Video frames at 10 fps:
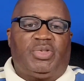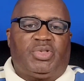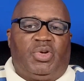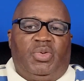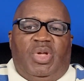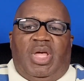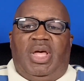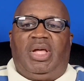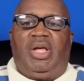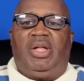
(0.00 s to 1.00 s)
So,
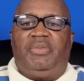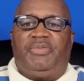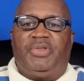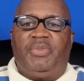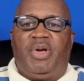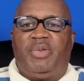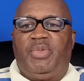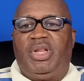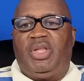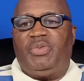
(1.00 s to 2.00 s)
for the amount of
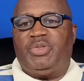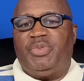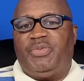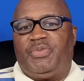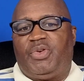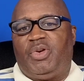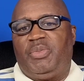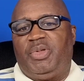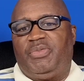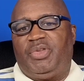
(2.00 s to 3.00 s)
money that we spent for
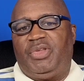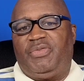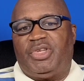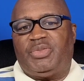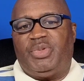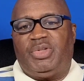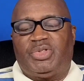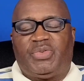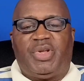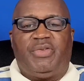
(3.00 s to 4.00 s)
them and for the investment, it was a
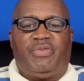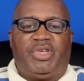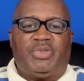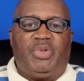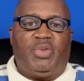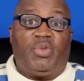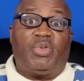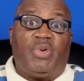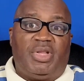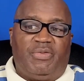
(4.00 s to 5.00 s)
great investment and
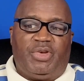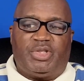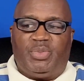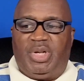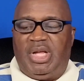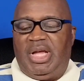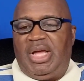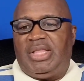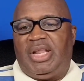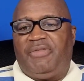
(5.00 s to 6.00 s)
worthwhile investment.
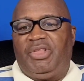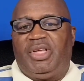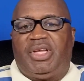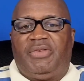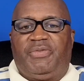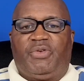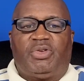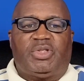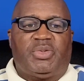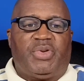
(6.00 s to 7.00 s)
And if you're looking for
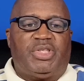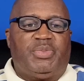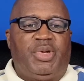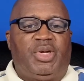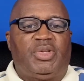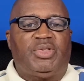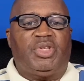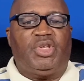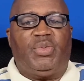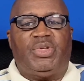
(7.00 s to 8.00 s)
some great speakers, the
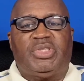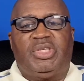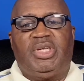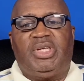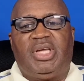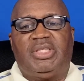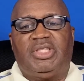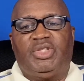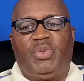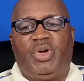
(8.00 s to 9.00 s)
QSC
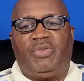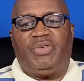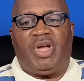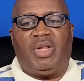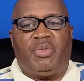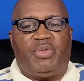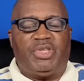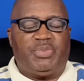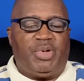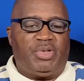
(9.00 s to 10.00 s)
KC12 column array
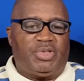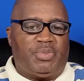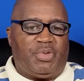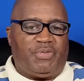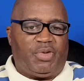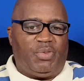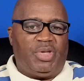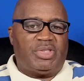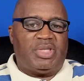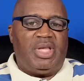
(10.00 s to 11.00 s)
speakers are the perfect
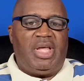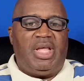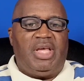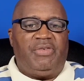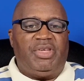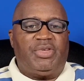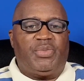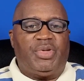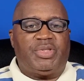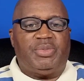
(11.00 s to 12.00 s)
ones. If you need to
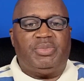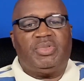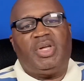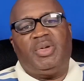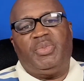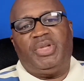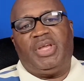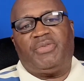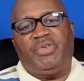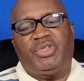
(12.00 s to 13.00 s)
rent them, we
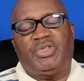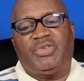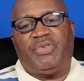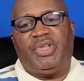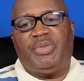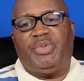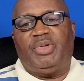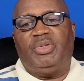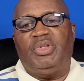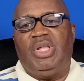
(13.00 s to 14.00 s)
have rentals
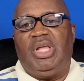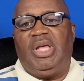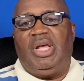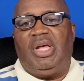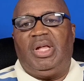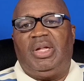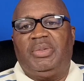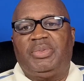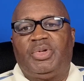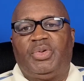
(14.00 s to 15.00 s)
available.
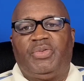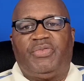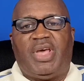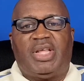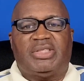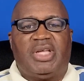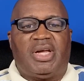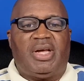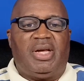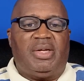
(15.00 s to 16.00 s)
Go to
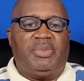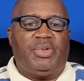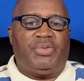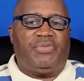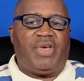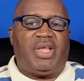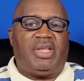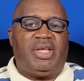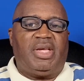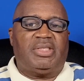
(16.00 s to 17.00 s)
phatx.com, go to
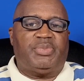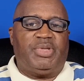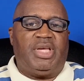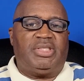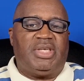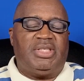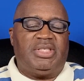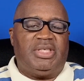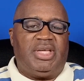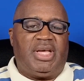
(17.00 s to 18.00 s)

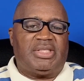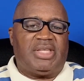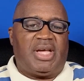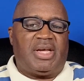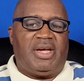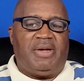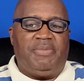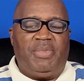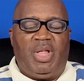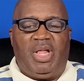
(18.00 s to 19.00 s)

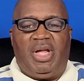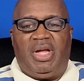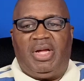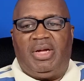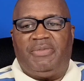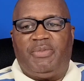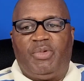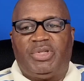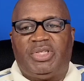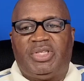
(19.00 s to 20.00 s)
phatx.com for
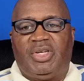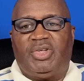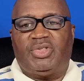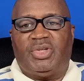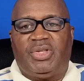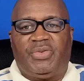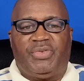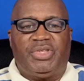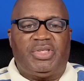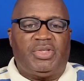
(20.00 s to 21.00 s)
more details on either
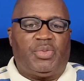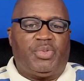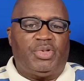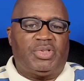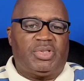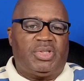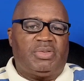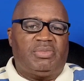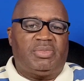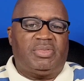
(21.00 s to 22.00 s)
renting or purchasing.
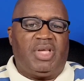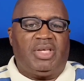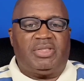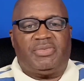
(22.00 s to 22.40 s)
Thanks.